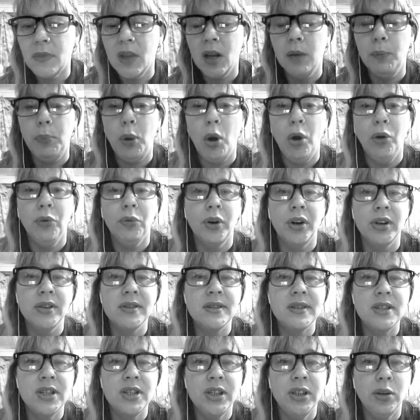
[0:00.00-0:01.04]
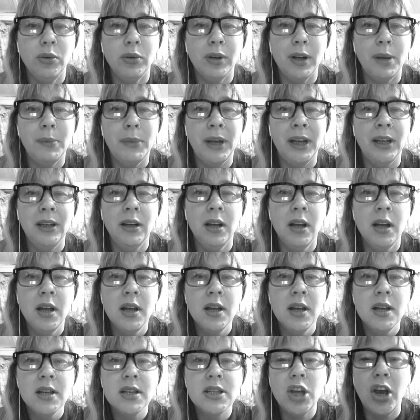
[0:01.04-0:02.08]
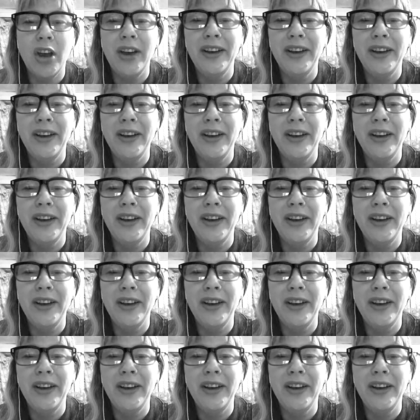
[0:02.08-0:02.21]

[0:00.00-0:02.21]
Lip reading: pot roast, you know what I mean? So